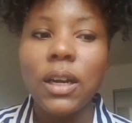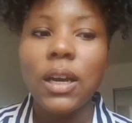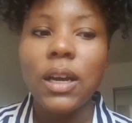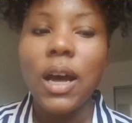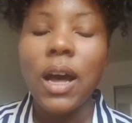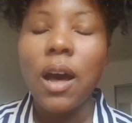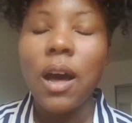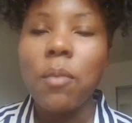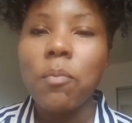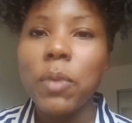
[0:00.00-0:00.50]

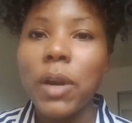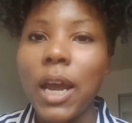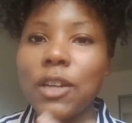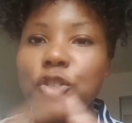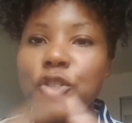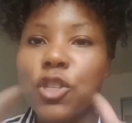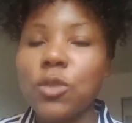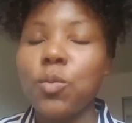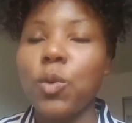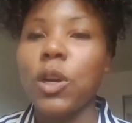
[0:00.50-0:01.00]
But I
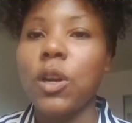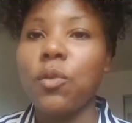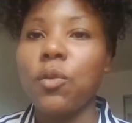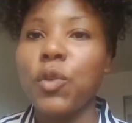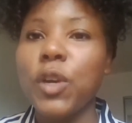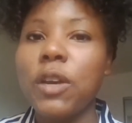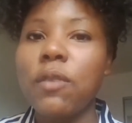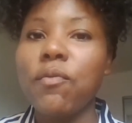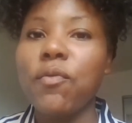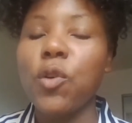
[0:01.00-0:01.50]
just want to
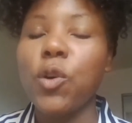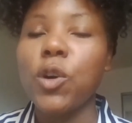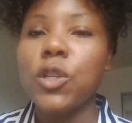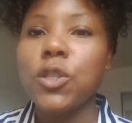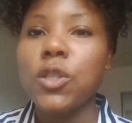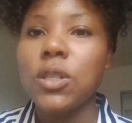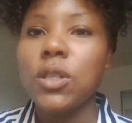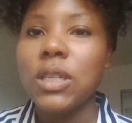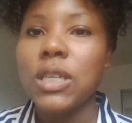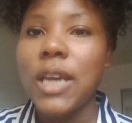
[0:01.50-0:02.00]

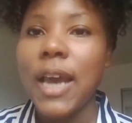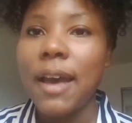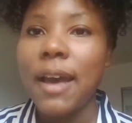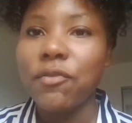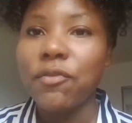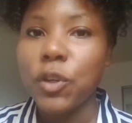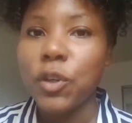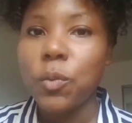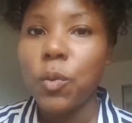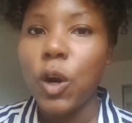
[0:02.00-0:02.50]
reinforce to
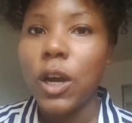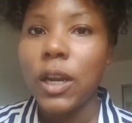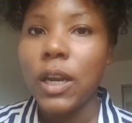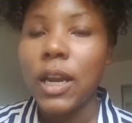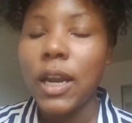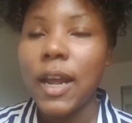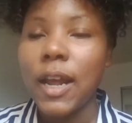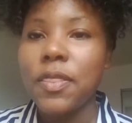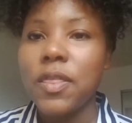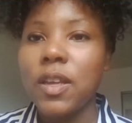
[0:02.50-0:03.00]
everyone,
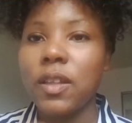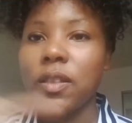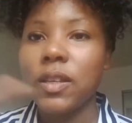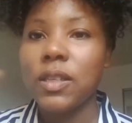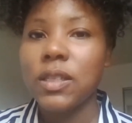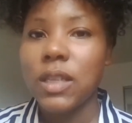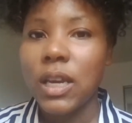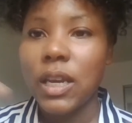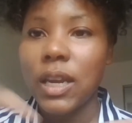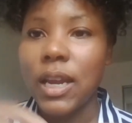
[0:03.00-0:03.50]
and I think
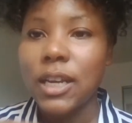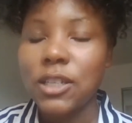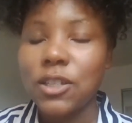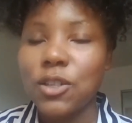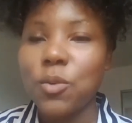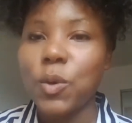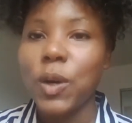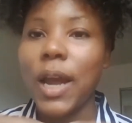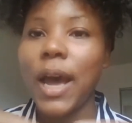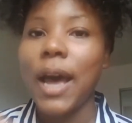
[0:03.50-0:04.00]
this connects
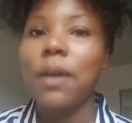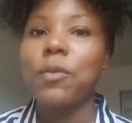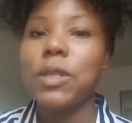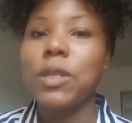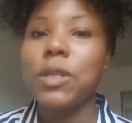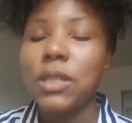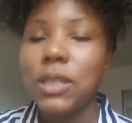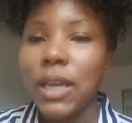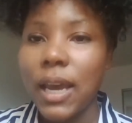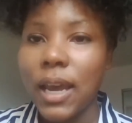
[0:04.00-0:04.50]
to what I
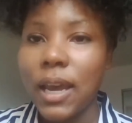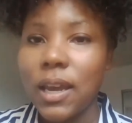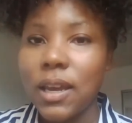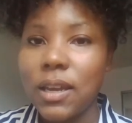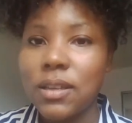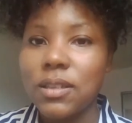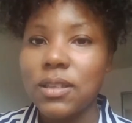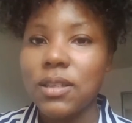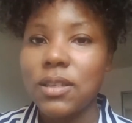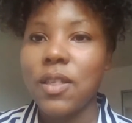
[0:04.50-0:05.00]
would say
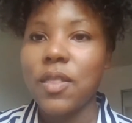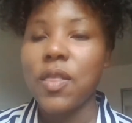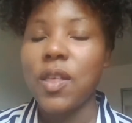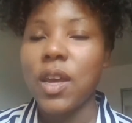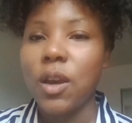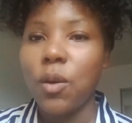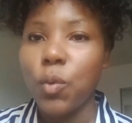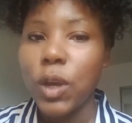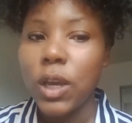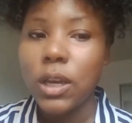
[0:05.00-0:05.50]
is the
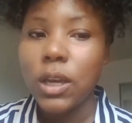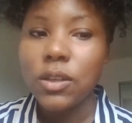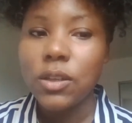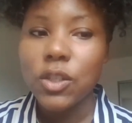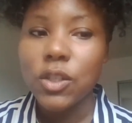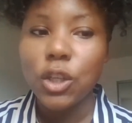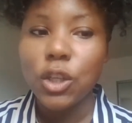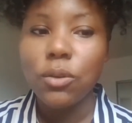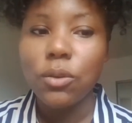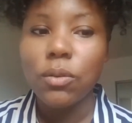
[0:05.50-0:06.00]
thing we can
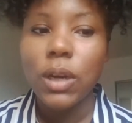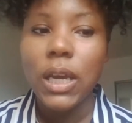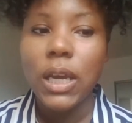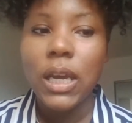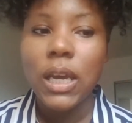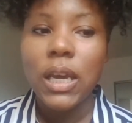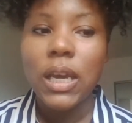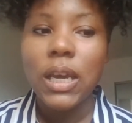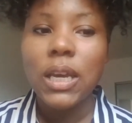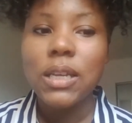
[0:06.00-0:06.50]
do,
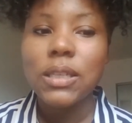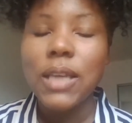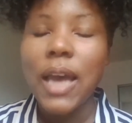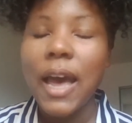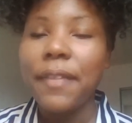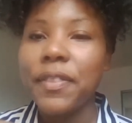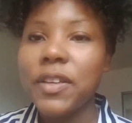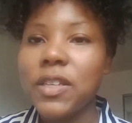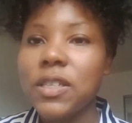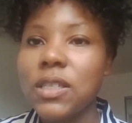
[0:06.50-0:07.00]
is
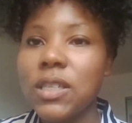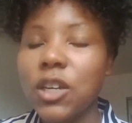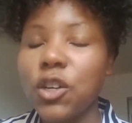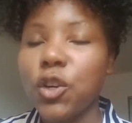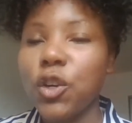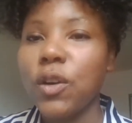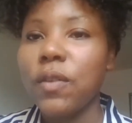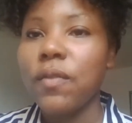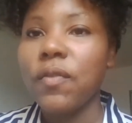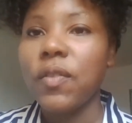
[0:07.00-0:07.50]
at the
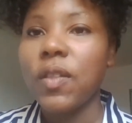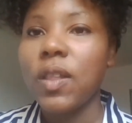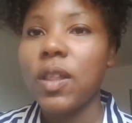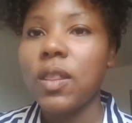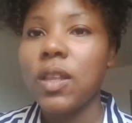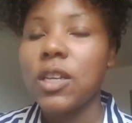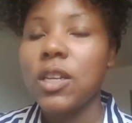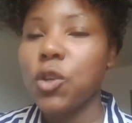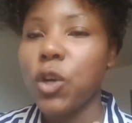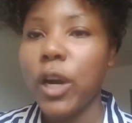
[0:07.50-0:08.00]
center of
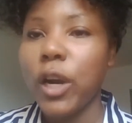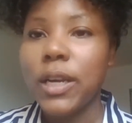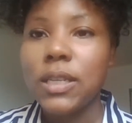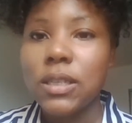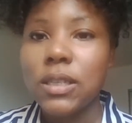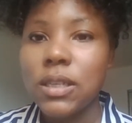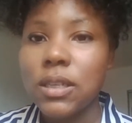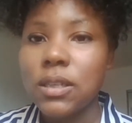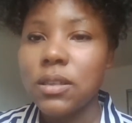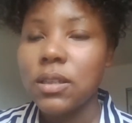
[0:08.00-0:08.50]
these
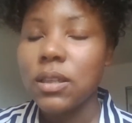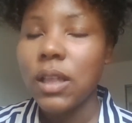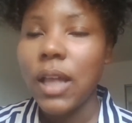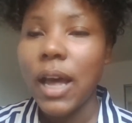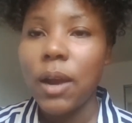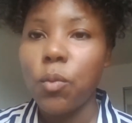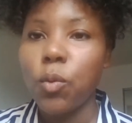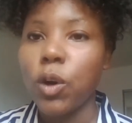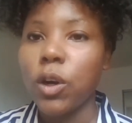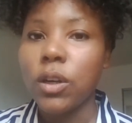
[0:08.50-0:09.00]
crises
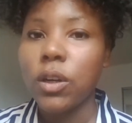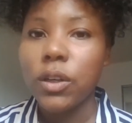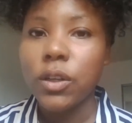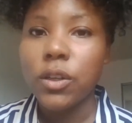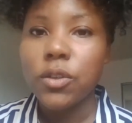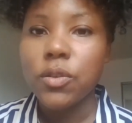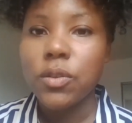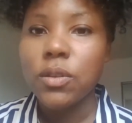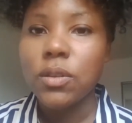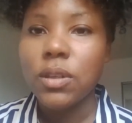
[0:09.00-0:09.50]
lie
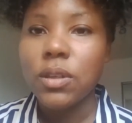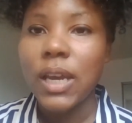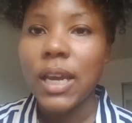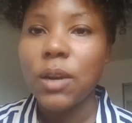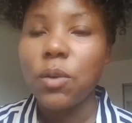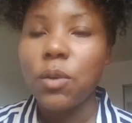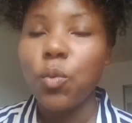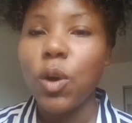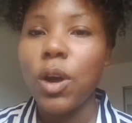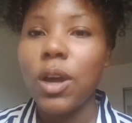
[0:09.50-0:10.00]
workers.
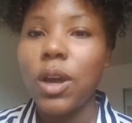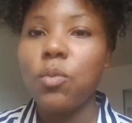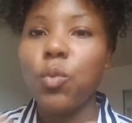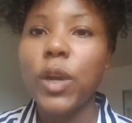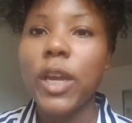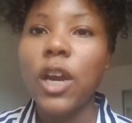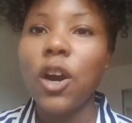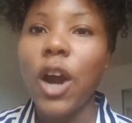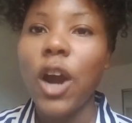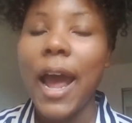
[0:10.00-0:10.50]
And
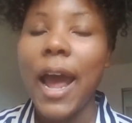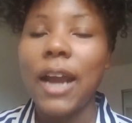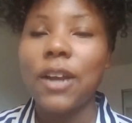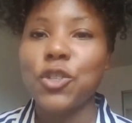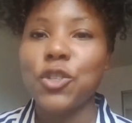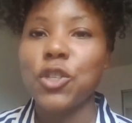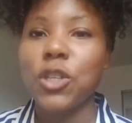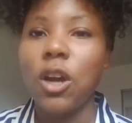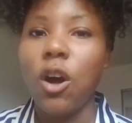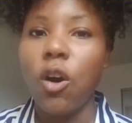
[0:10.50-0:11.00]
we are
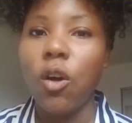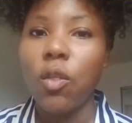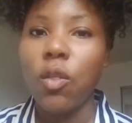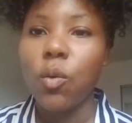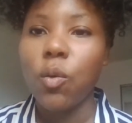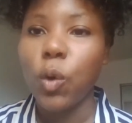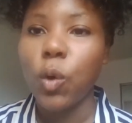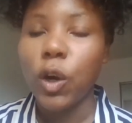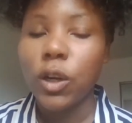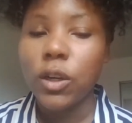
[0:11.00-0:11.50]
actually all the
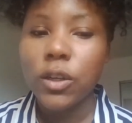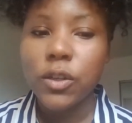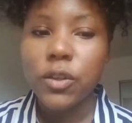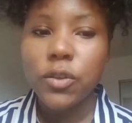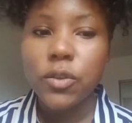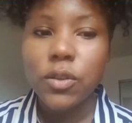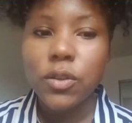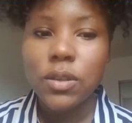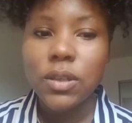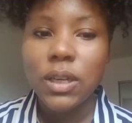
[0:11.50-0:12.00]

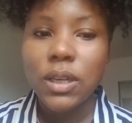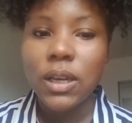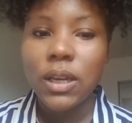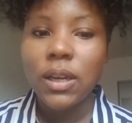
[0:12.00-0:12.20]
workers.